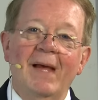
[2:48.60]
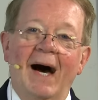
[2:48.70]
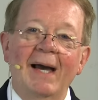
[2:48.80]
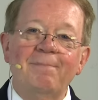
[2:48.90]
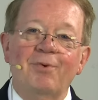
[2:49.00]

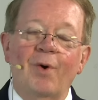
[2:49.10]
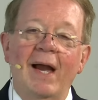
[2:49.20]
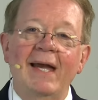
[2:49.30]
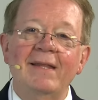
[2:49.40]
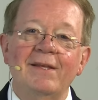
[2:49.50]
I
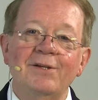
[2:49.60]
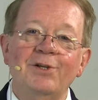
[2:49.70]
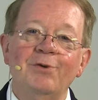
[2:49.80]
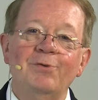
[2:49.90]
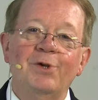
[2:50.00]
pray that
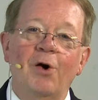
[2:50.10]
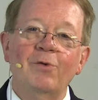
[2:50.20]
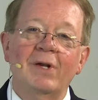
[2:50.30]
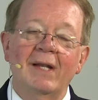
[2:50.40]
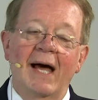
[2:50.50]
you
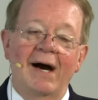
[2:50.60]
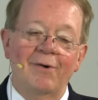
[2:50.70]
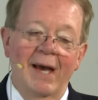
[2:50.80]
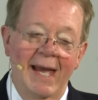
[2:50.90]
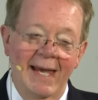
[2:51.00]
don't
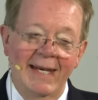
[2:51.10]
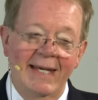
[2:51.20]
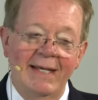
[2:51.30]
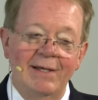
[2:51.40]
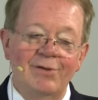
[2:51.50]
allow
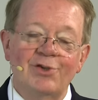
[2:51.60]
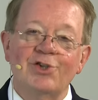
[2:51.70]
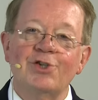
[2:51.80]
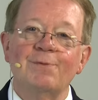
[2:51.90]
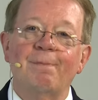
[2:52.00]
any
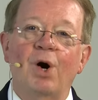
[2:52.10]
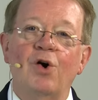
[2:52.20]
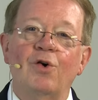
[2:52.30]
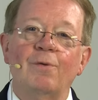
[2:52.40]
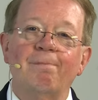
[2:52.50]

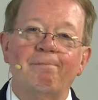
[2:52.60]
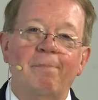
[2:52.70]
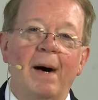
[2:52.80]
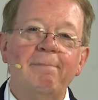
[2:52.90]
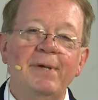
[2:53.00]
small
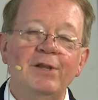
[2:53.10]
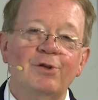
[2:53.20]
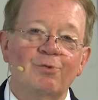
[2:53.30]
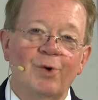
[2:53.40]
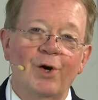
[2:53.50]
bump in
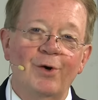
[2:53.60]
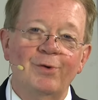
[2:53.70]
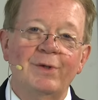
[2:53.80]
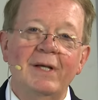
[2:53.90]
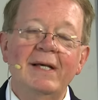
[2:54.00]
the
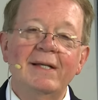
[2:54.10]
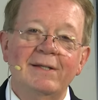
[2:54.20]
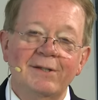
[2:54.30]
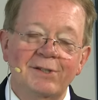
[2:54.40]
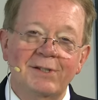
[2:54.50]
road
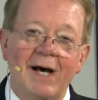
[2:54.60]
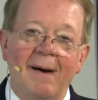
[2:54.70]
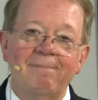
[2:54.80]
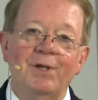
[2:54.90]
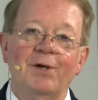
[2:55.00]
to
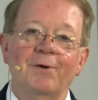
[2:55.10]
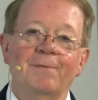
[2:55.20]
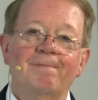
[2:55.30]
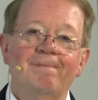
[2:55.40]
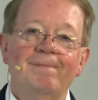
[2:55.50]
stop
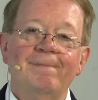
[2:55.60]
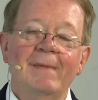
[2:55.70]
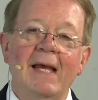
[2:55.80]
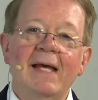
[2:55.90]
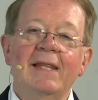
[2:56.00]
you,
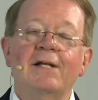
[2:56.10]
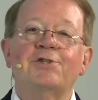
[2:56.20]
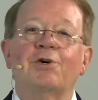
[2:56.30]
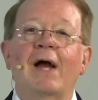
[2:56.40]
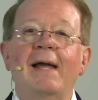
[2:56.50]

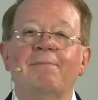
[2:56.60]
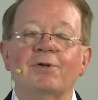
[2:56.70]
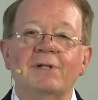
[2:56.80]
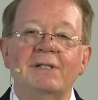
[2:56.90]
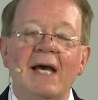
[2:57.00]
that you're
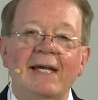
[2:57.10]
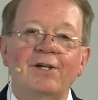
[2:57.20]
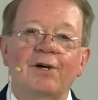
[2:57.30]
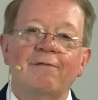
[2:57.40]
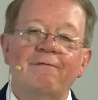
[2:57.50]
able to
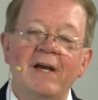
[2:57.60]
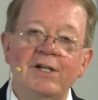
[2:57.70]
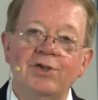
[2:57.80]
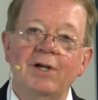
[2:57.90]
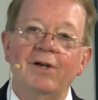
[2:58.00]
take your
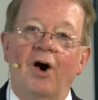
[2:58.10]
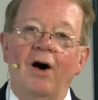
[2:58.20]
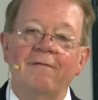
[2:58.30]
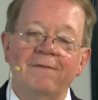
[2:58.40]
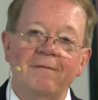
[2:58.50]
vision
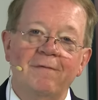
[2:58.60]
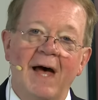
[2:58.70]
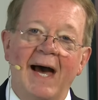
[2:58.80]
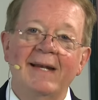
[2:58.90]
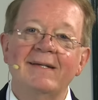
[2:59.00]
off of
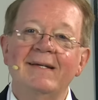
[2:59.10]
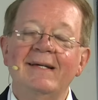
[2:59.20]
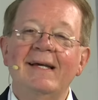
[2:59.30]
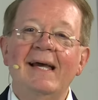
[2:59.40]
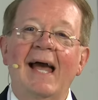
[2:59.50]
that
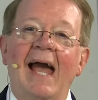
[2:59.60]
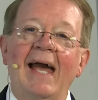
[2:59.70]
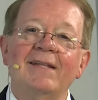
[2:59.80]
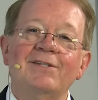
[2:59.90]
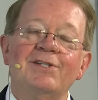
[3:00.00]

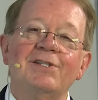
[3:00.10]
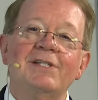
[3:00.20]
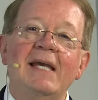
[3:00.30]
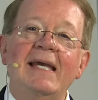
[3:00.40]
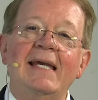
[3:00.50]
and
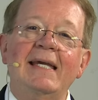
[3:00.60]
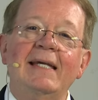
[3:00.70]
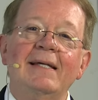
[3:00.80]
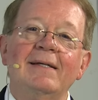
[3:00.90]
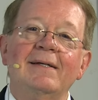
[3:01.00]

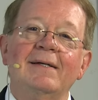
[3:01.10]
see